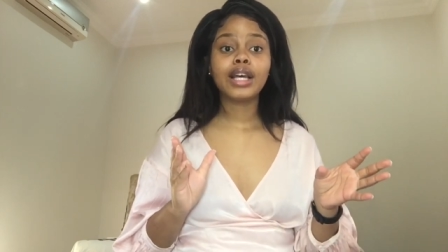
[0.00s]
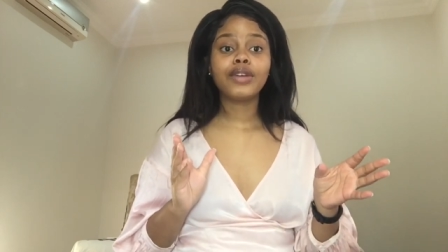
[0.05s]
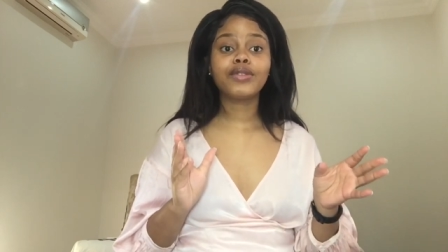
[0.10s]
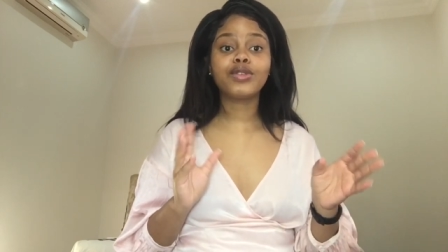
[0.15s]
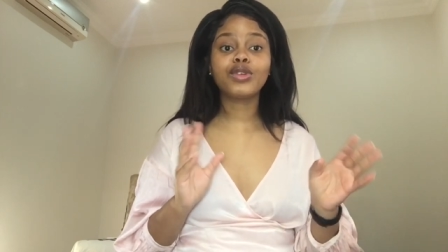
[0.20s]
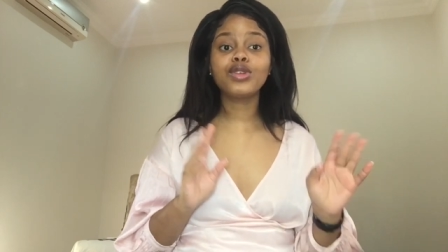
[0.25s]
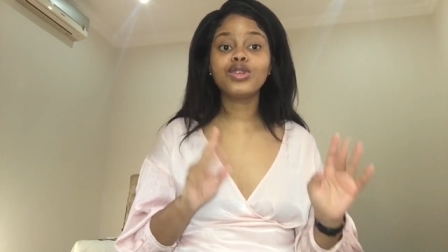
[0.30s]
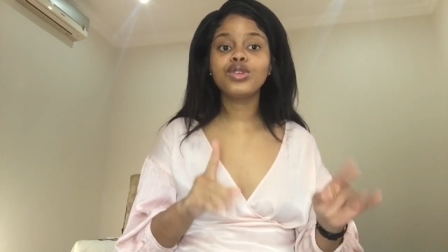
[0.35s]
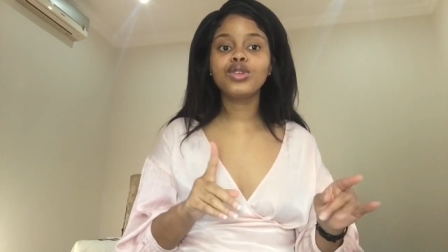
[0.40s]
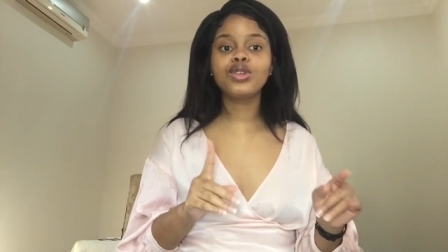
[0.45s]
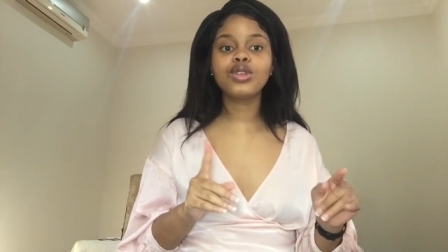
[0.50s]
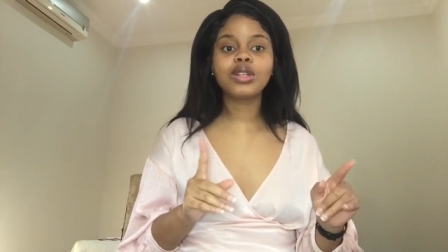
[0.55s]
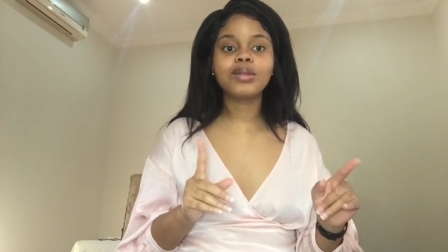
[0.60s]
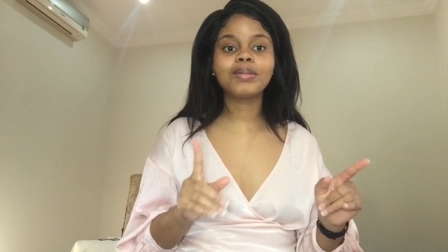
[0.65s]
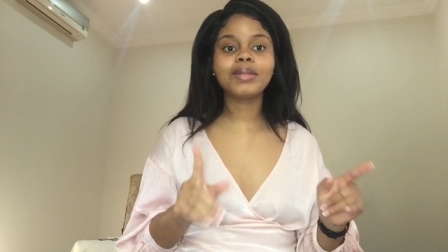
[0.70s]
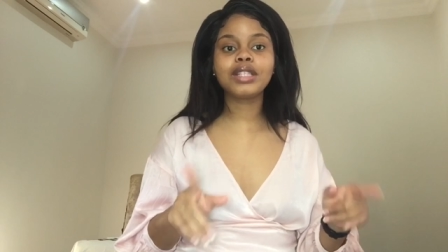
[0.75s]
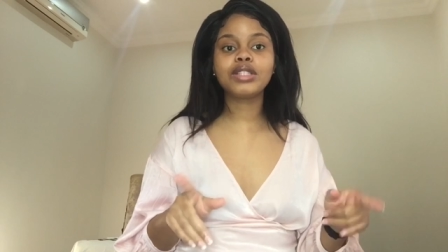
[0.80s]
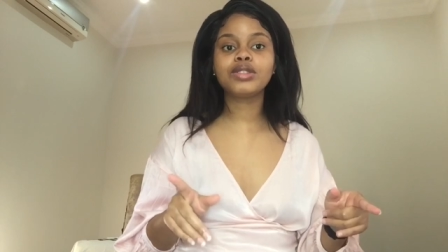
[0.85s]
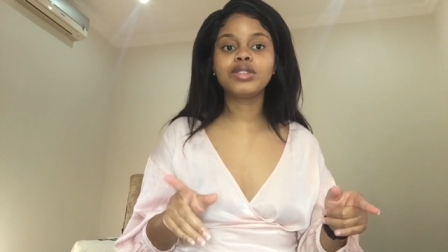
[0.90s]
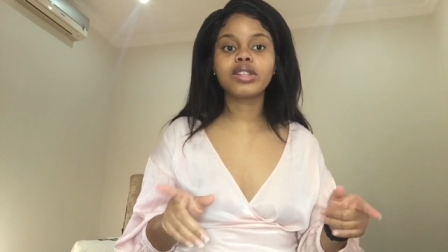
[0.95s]
for you it
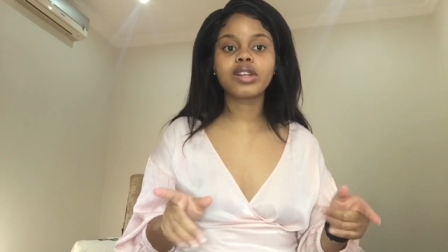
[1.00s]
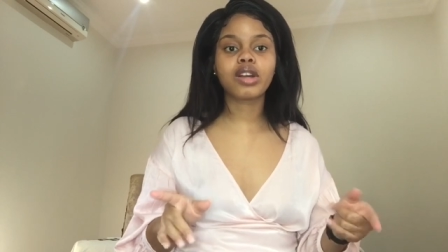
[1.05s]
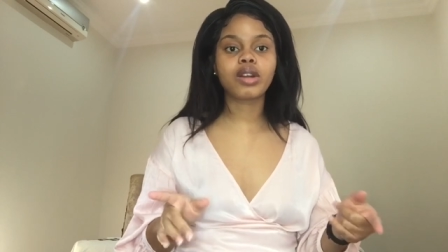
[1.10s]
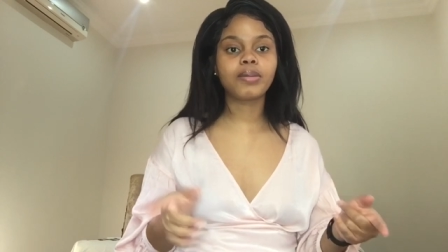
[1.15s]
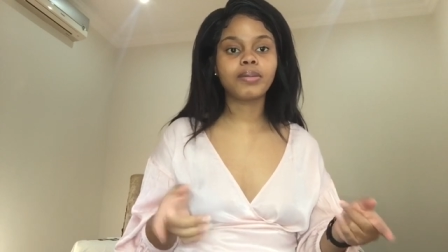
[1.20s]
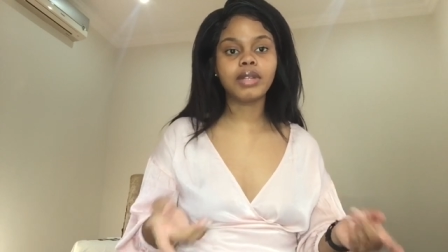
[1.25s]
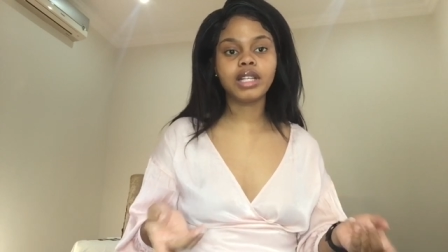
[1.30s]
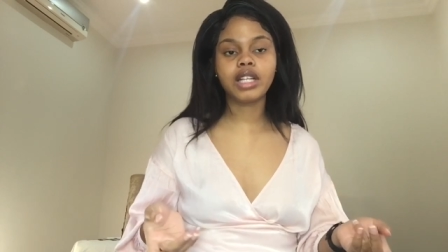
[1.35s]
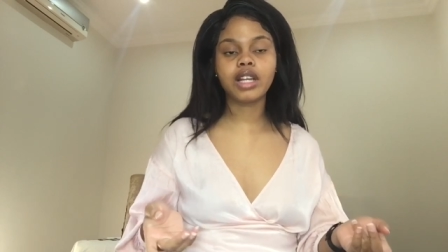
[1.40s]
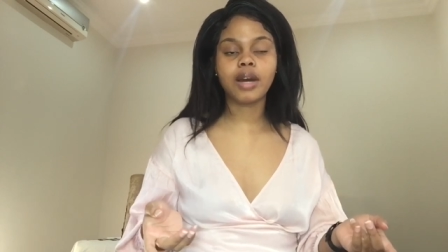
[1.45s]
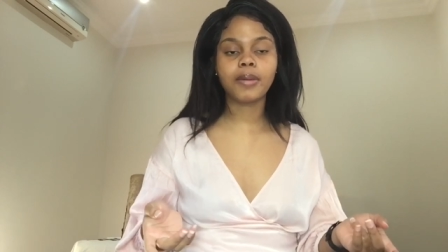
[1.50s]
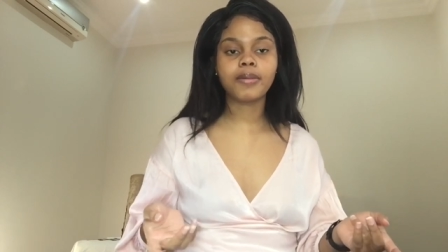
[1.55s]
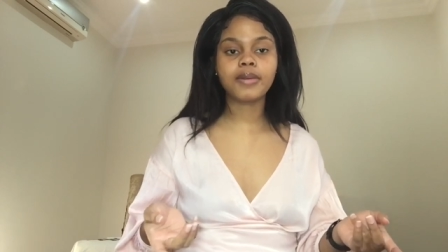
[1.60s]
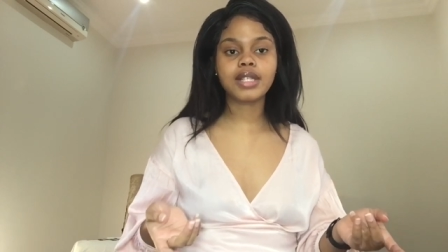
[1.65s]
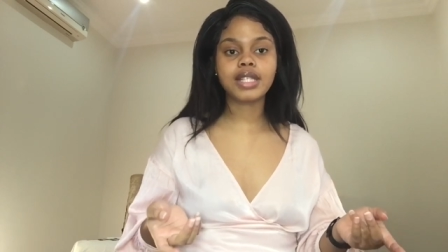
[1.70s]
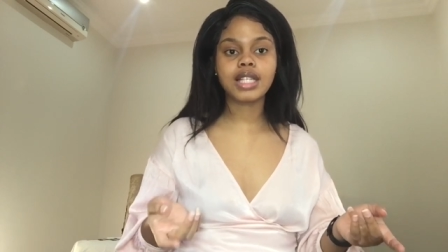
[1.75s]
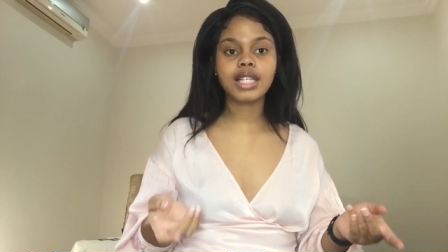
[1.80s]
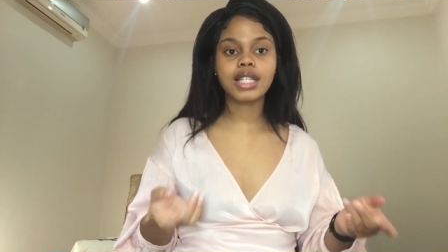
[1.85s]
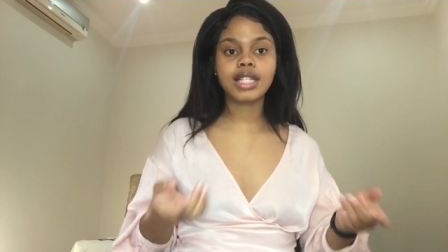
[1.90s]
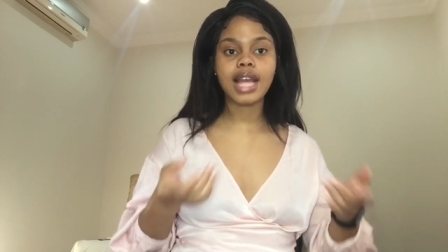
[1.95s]
may do the complete
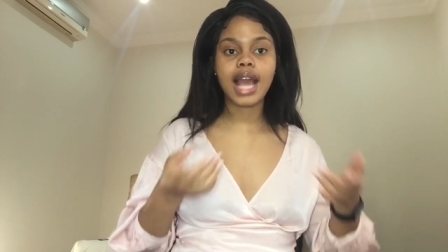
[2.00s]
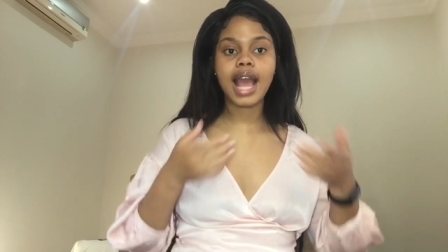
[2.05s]
opposite